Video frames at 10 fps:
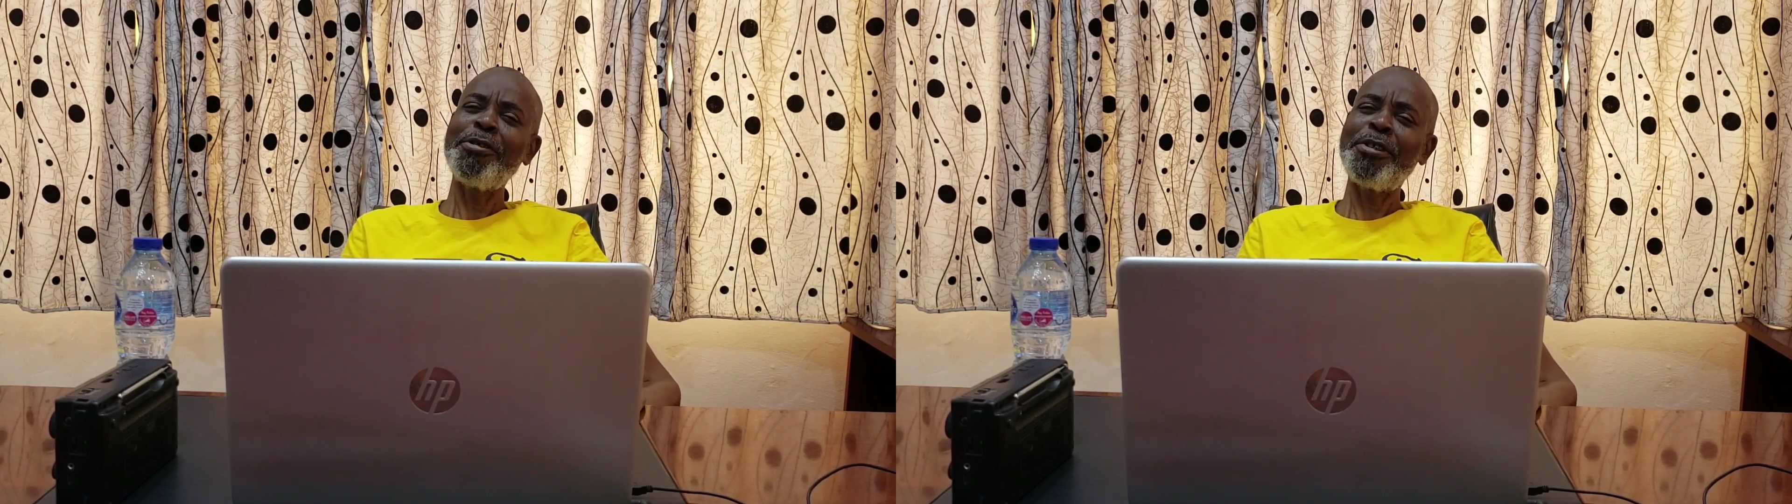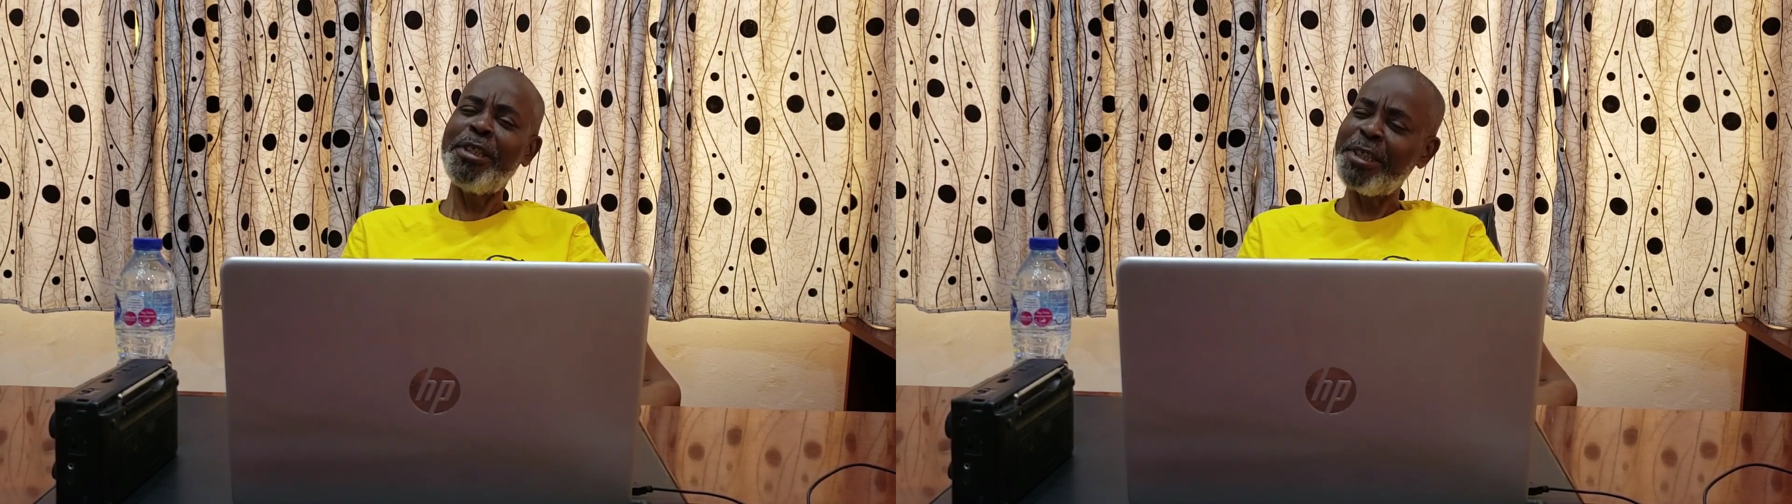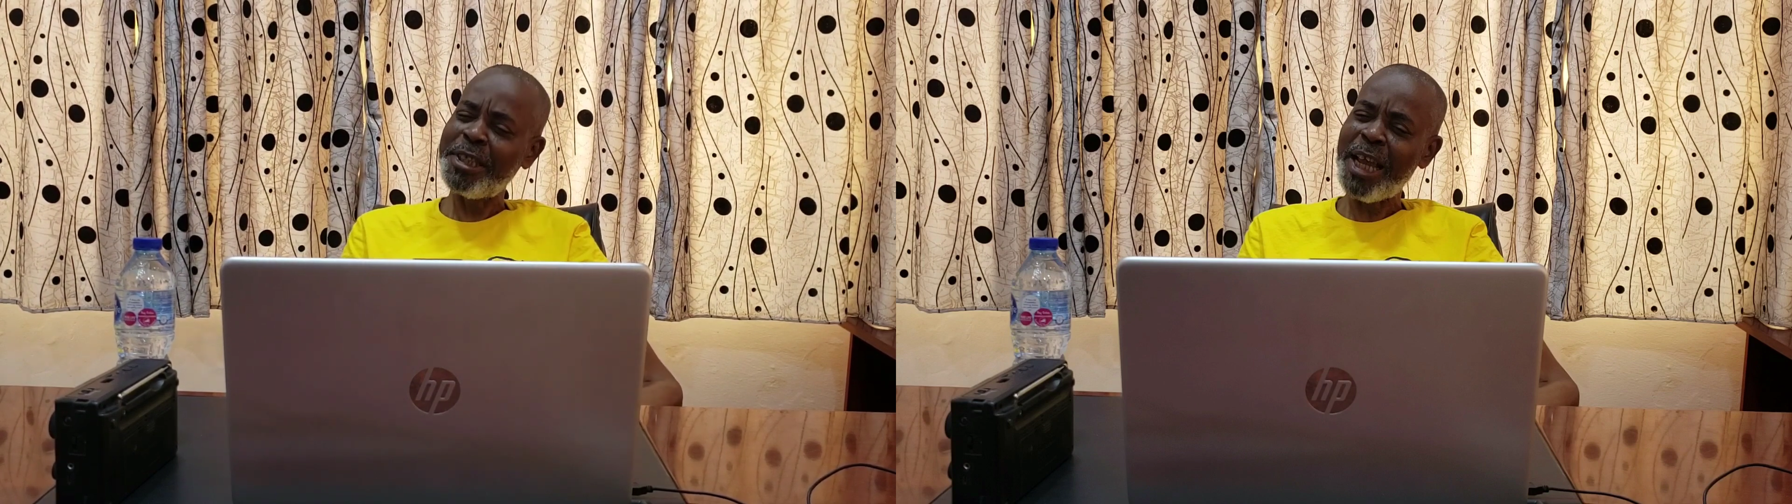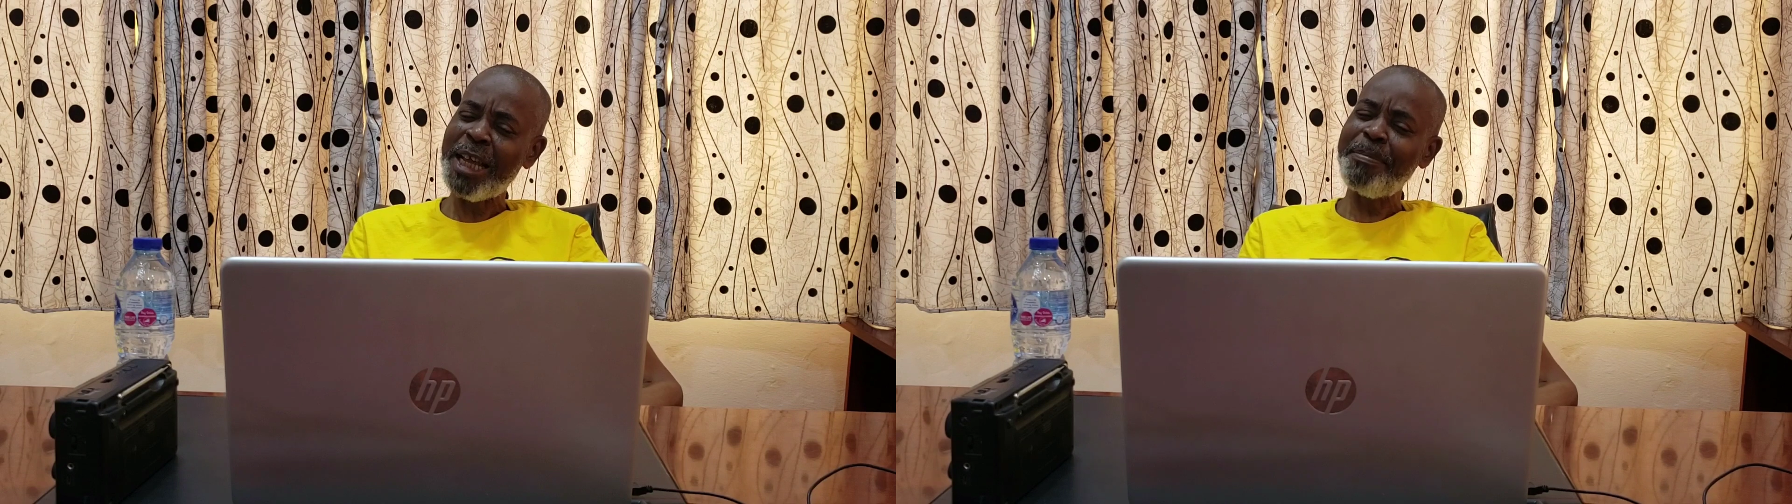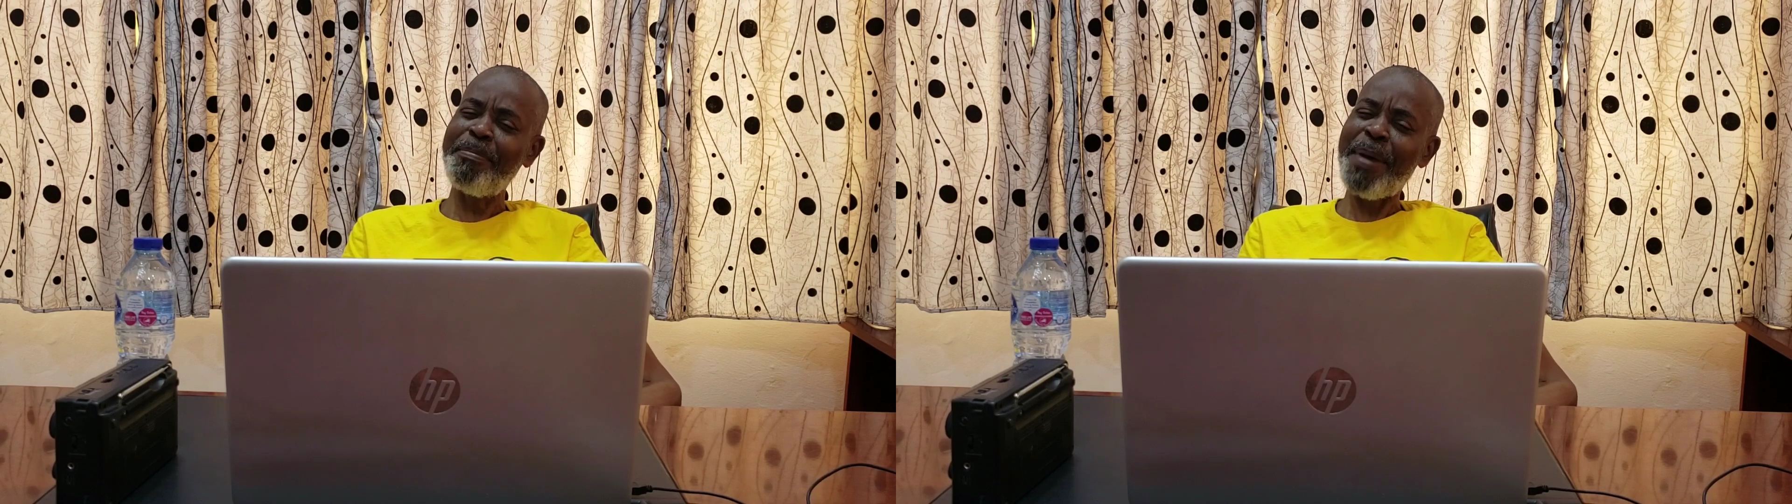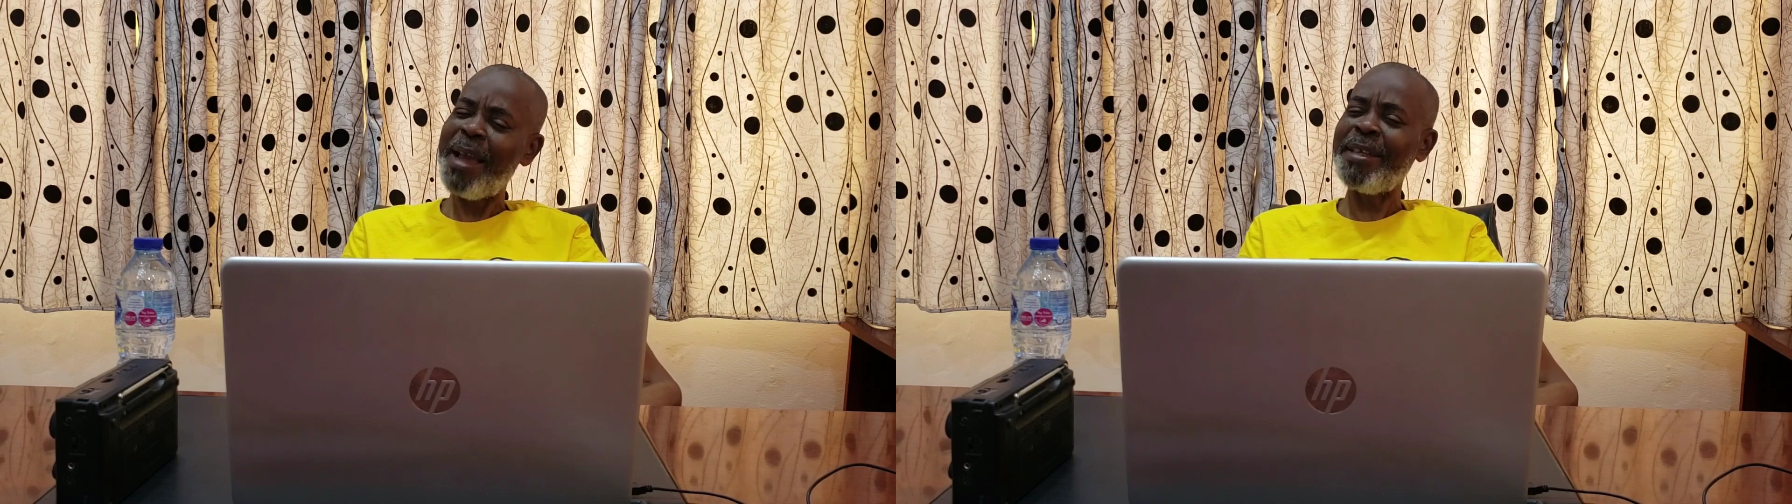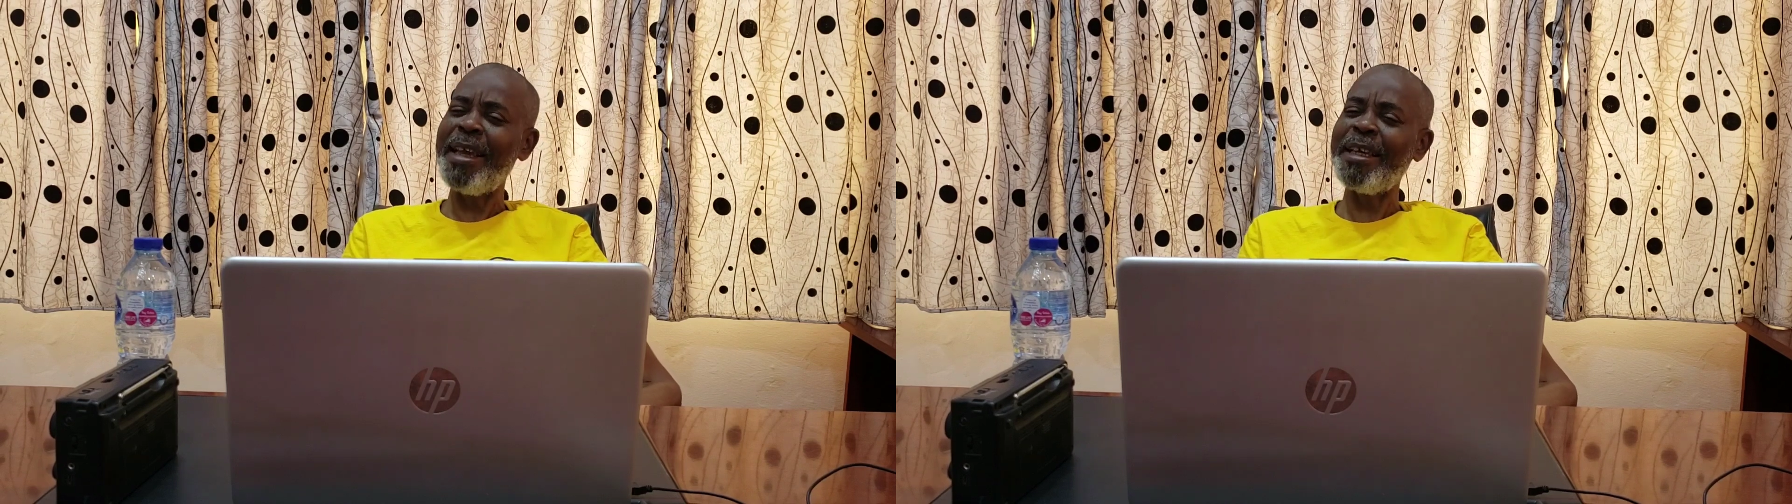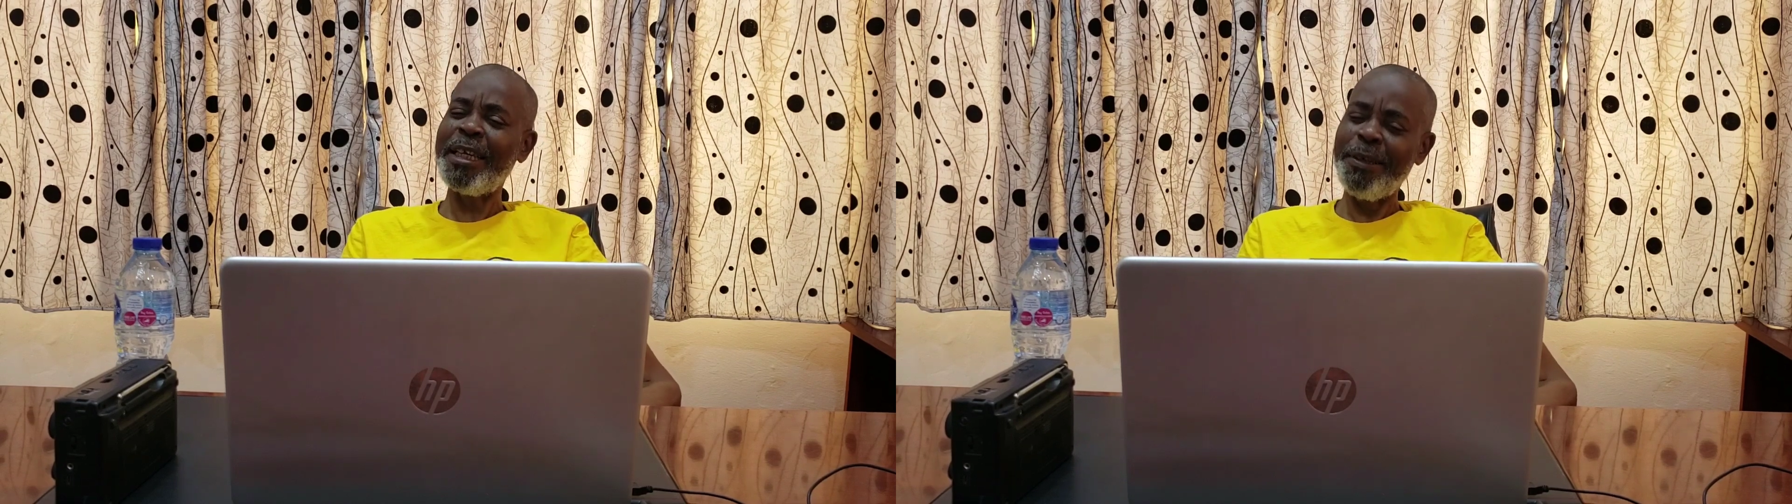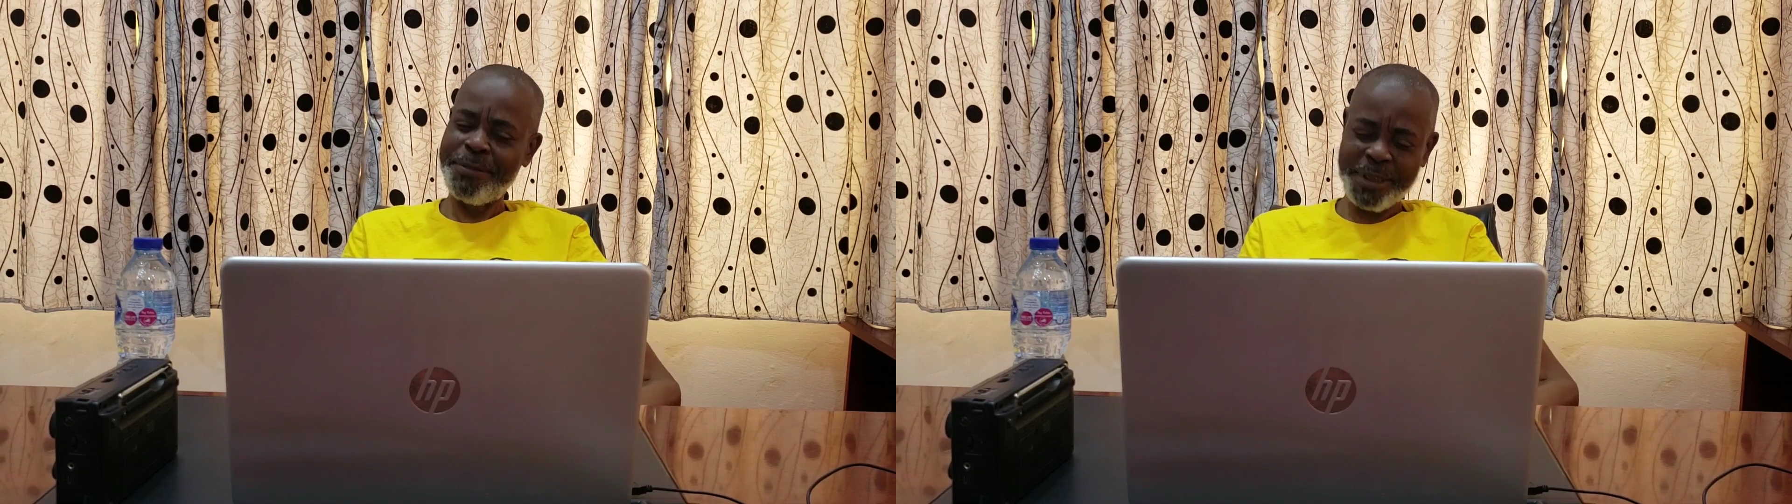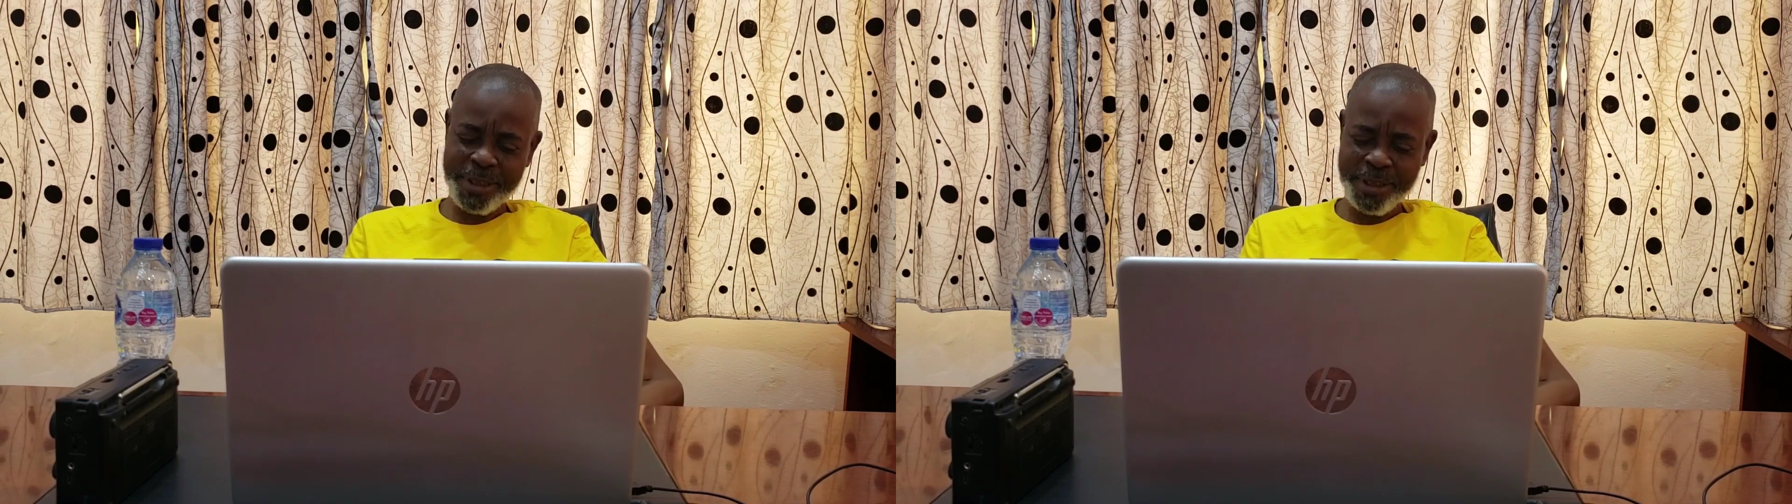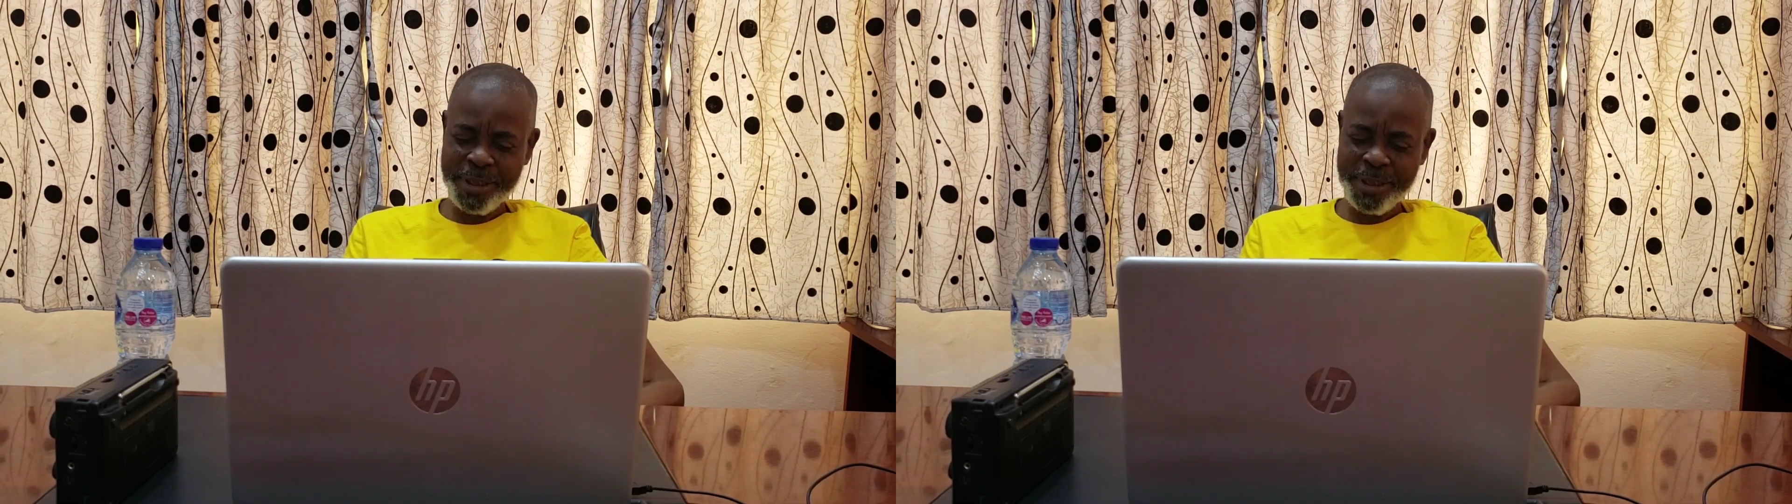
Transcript: 60th birthday gift?"